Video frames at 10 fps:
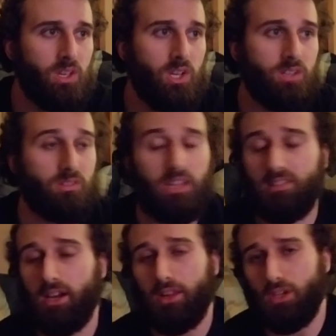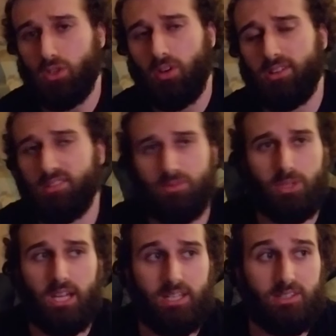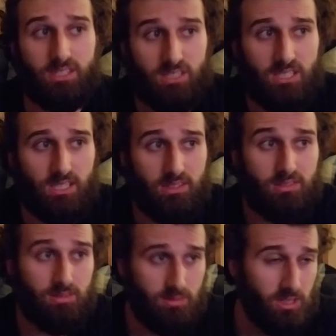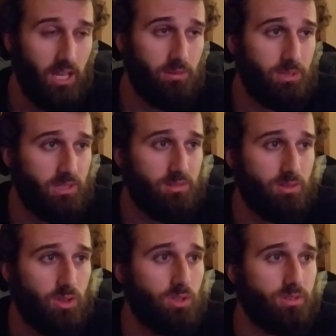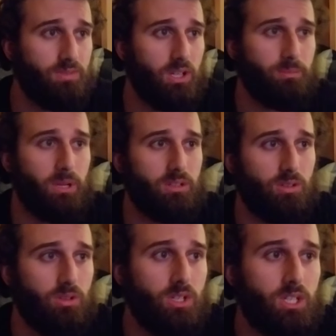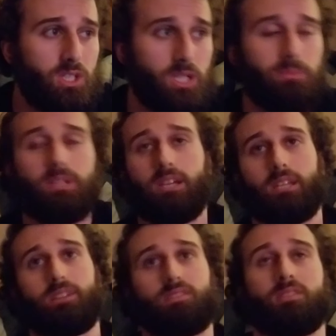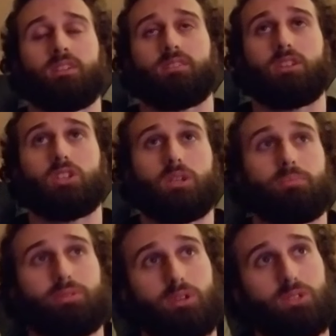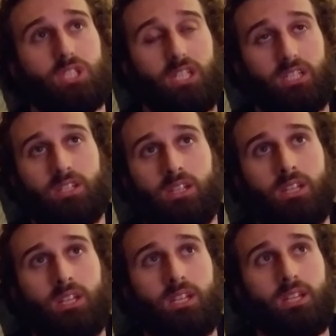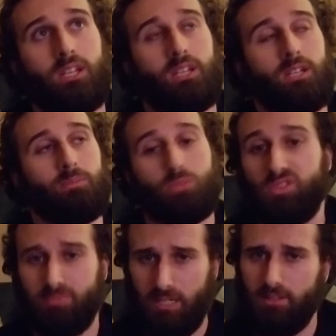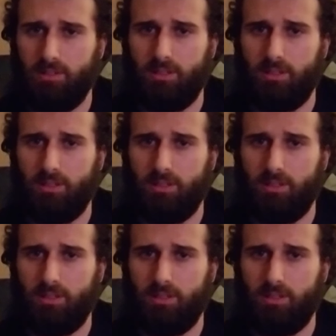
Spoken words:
so that's kind of the crux of what NDT is. Again, it means neurodevelopmental treatment, and it's essentially approaching movement